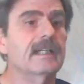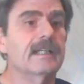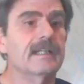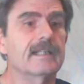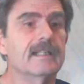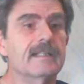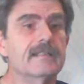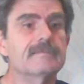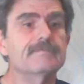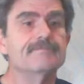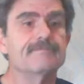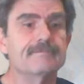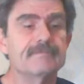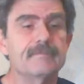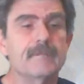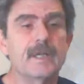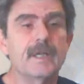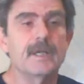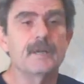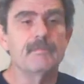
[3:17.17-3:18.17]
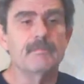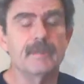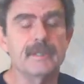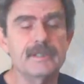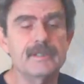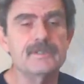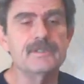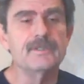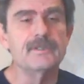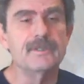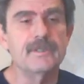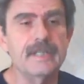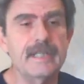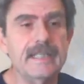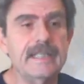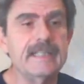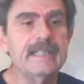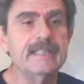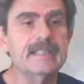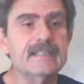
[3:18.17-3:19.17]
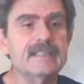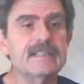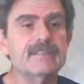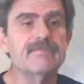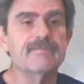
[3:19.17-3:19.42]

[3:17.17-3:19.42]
But his journey is